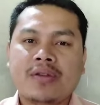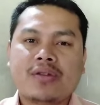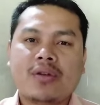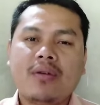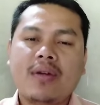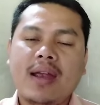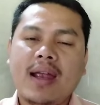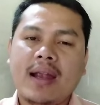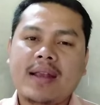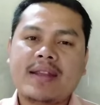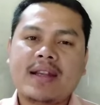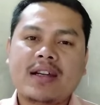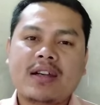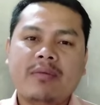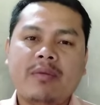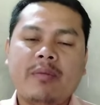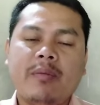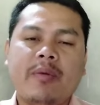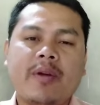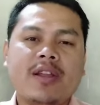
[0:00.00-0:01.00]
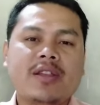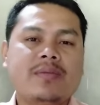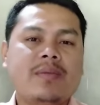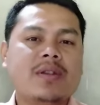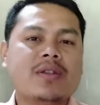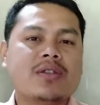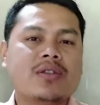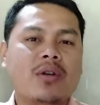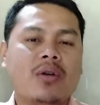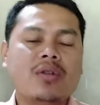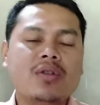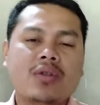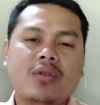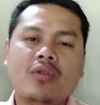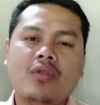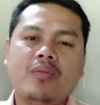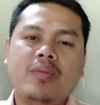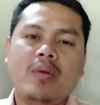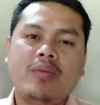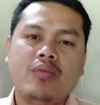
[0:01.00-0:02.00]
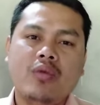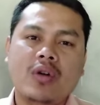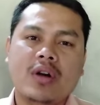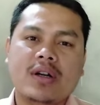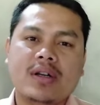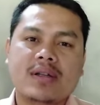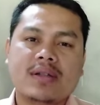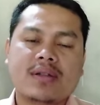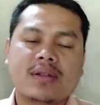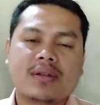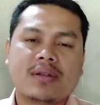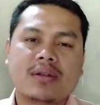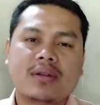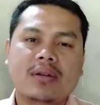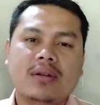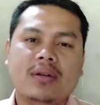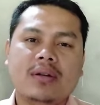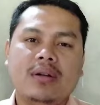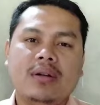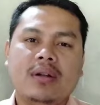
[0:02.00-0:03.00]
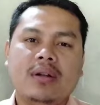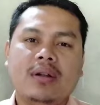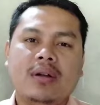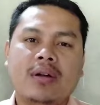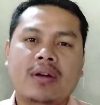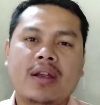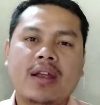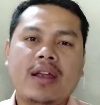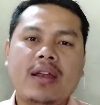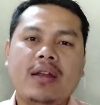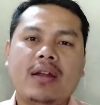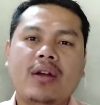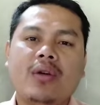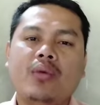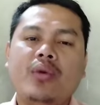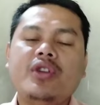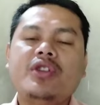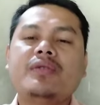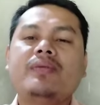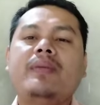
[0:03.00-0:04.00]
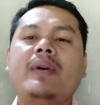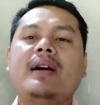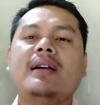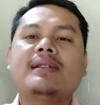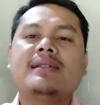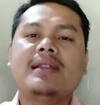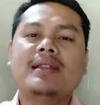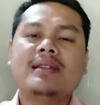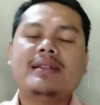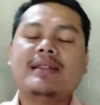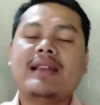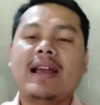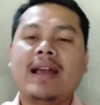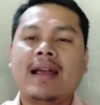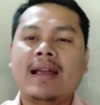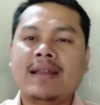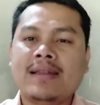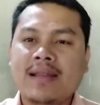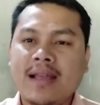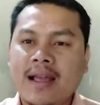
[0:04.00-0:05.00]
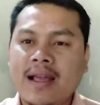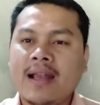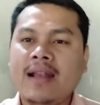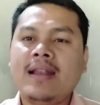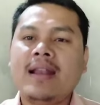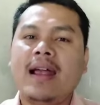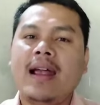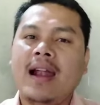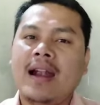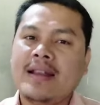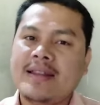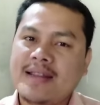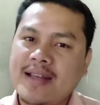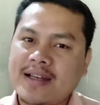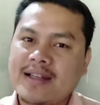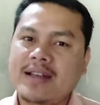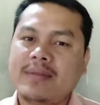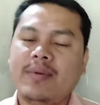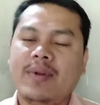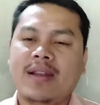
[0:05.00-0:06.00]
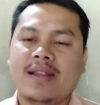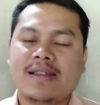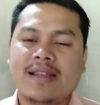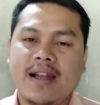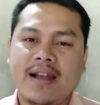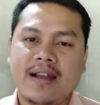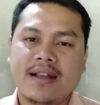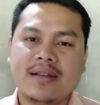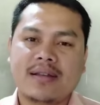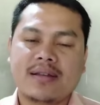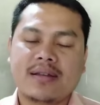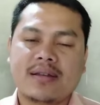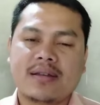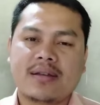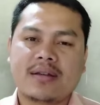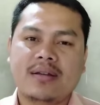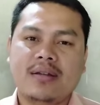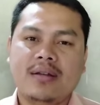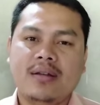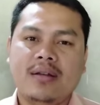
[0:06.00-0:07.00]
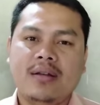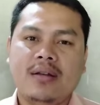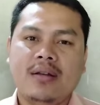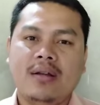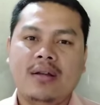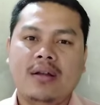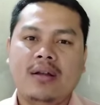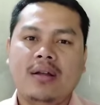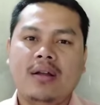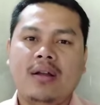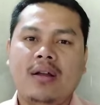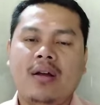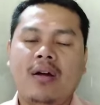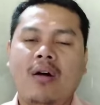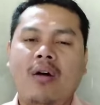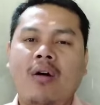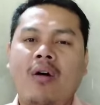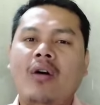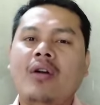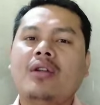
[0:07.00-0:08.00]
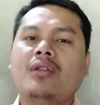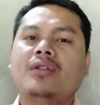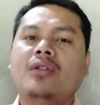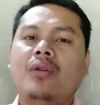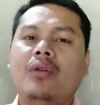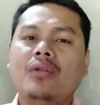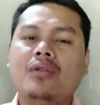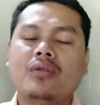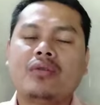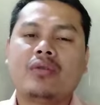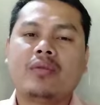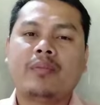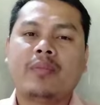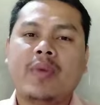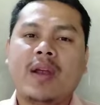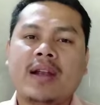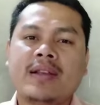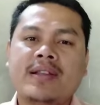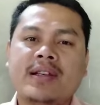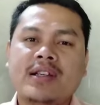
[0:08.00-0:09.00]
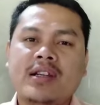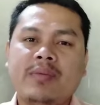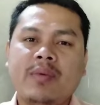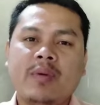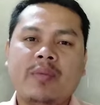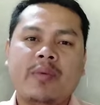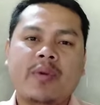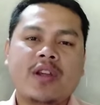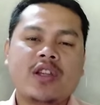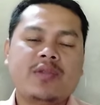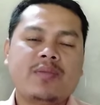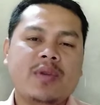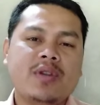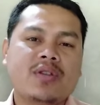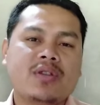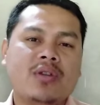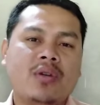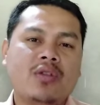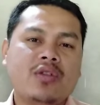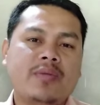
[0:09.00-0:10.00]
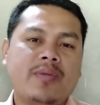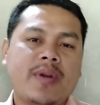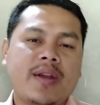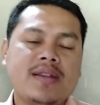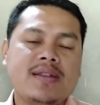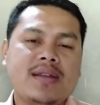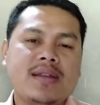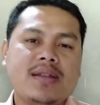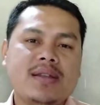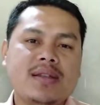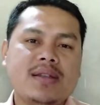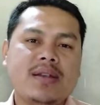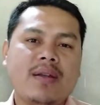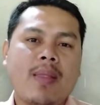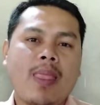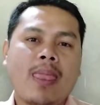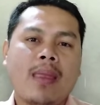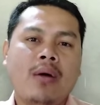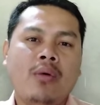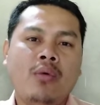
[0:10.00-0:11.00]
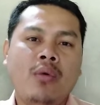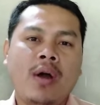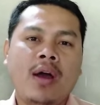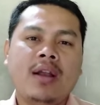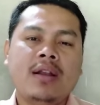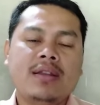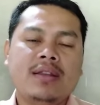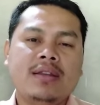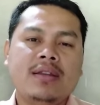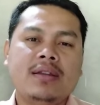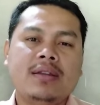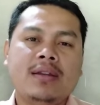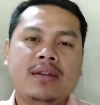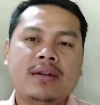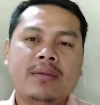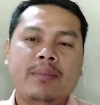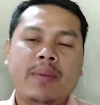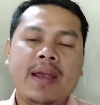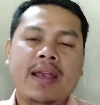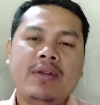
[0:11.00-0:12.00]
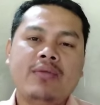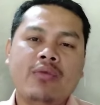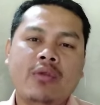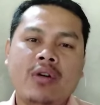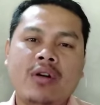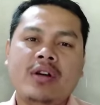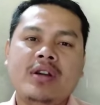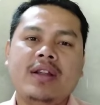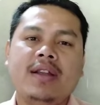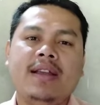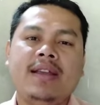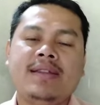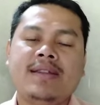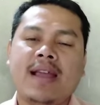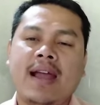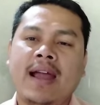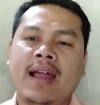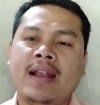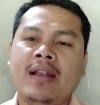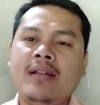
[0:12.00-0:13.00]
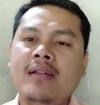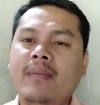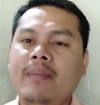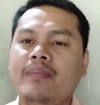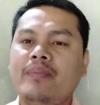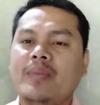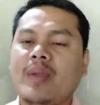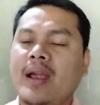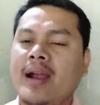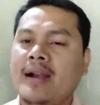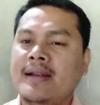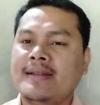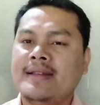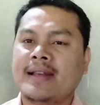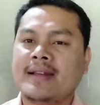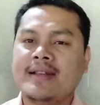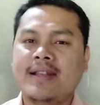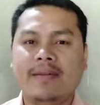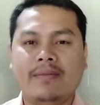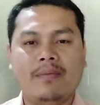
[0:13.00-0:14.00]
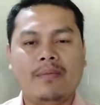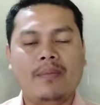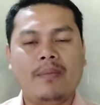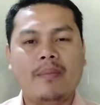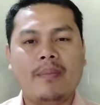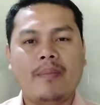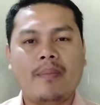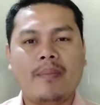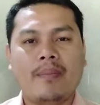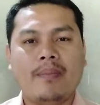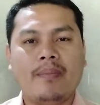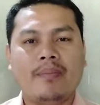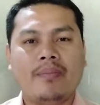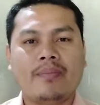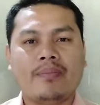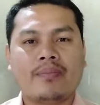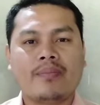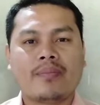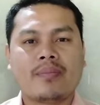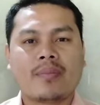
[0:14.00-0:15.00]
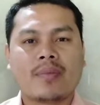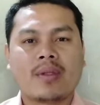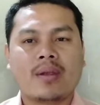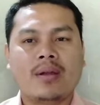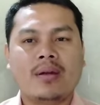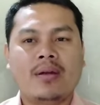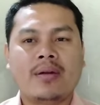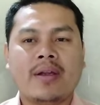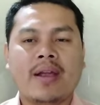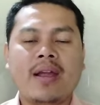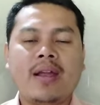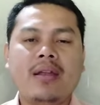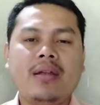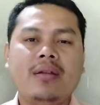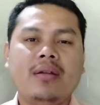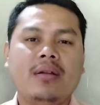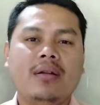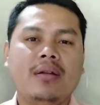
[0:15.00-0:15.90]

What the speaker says: So adjectival phrase means those group of words, okay, which functions as an adjective in a sentence. Or those adjectival phrase means those phrases where the main word is an adjective. Okay,